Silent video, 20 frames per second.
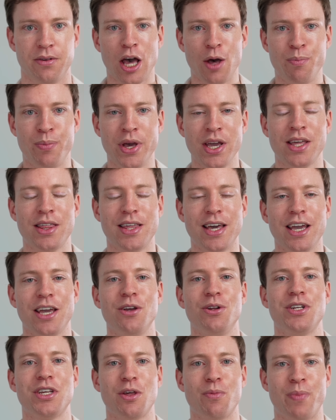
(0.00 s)
A big thank you
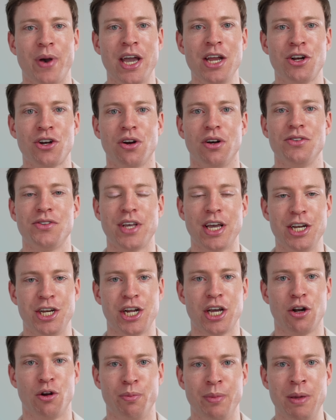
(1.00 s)
to the patrons and
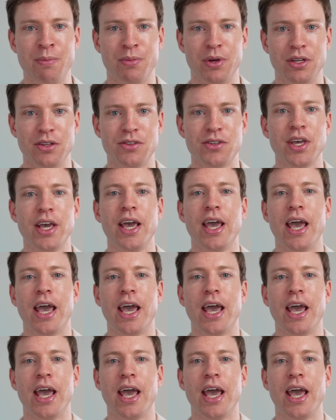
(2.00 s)
channel members,